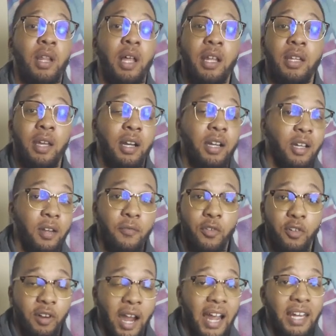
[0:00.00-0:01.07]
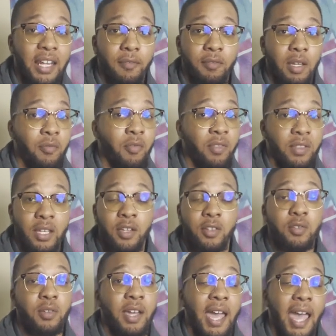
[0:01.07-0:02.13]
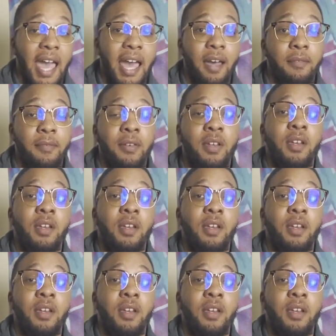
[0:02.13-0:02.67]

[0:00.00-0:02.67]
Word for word: a, a good variety of different things you can have.